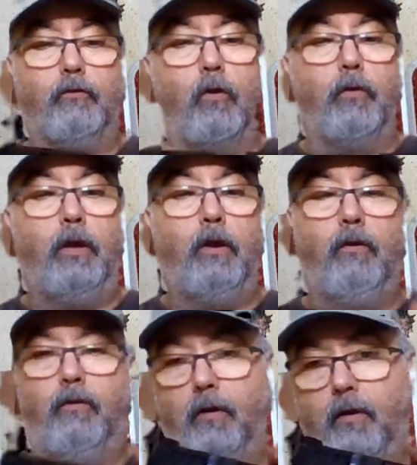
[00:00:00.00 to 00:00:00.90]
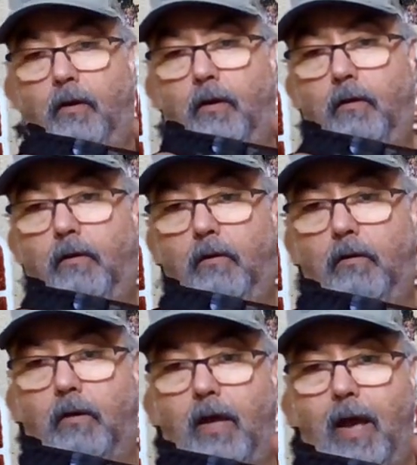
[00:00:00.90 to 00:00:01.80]
easy to
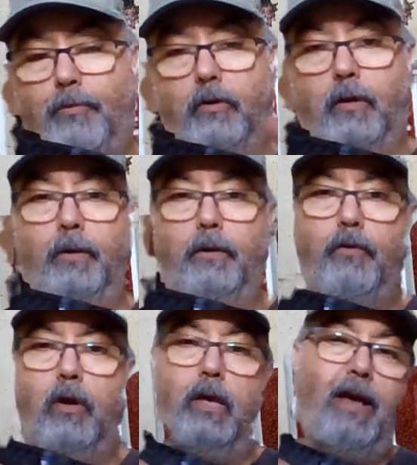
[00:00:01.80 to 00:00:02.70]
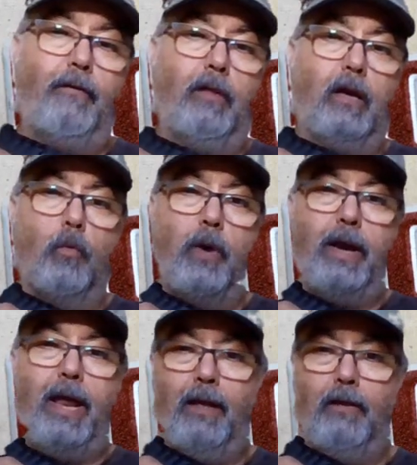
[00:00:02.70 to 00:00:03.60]
capture. I mean, if you have like a wet
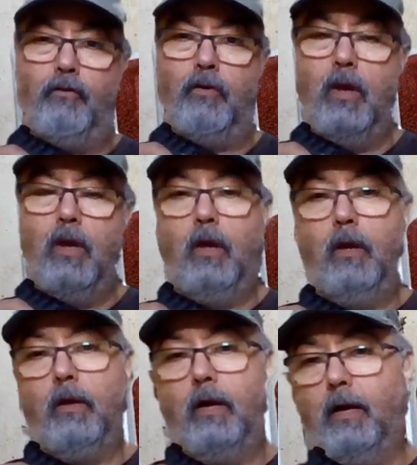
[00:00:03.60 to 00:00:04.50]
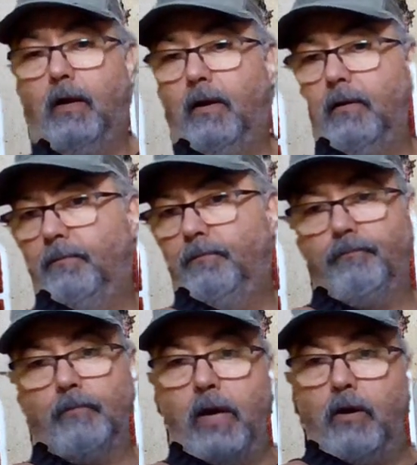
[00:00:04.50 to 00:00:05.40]
hands, I don't
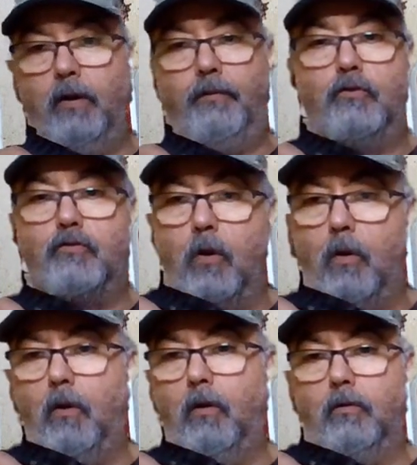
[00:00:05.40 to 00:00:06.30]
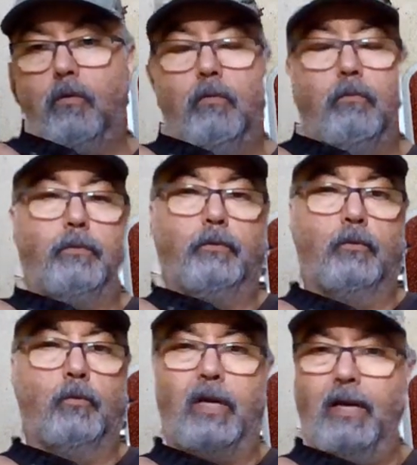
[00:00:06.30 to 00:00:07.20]
know if it's cold,
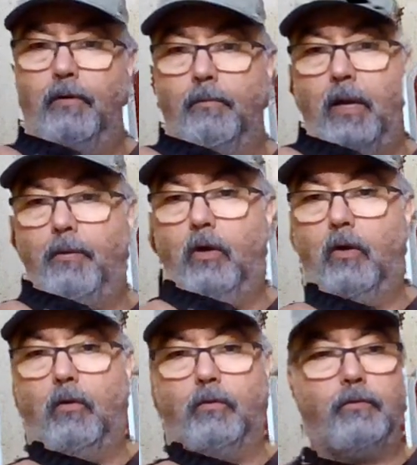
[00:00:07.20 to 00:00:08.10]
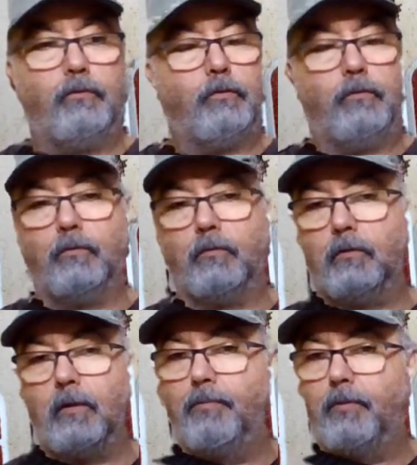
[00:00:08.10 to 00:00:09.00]
whatever, maybe, some
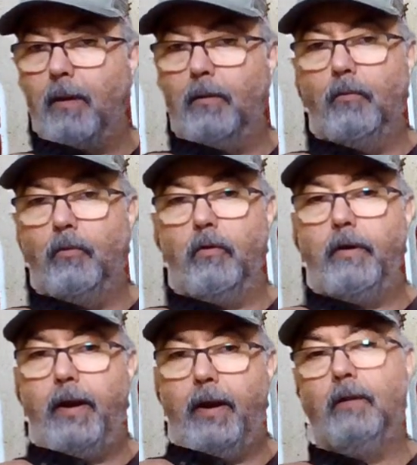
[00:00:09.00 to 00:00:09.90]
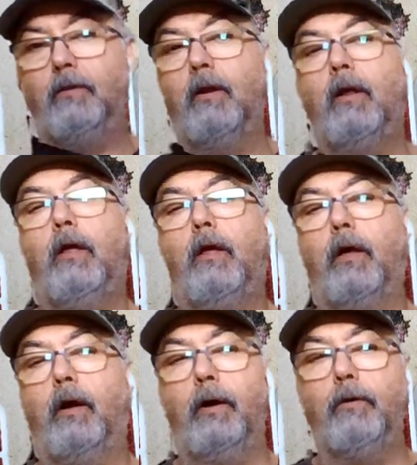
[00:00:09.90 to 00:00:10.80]
problem with your hand, you
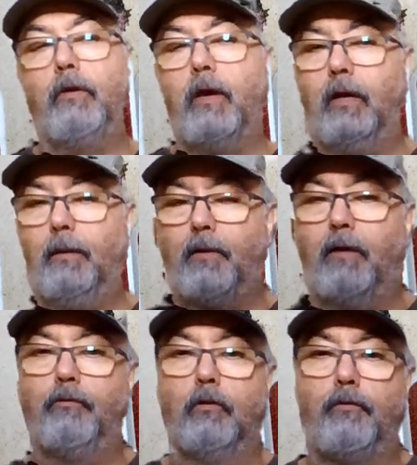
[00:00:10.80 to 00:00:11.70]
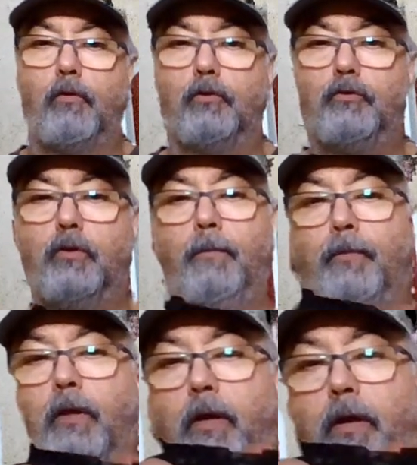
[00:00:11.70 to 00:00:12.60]
cannot apply full force. It
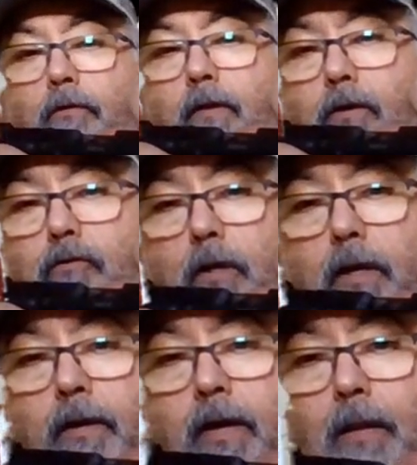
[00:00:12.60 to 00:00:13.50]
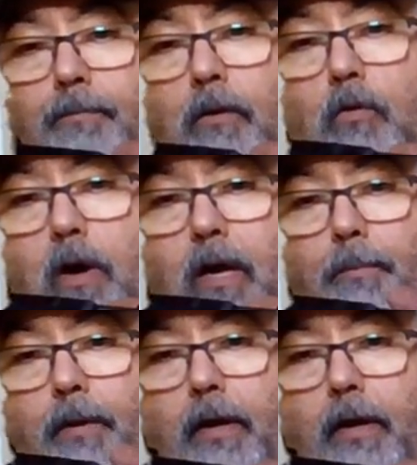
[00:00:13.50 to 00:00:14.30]
is actually helping quite a bit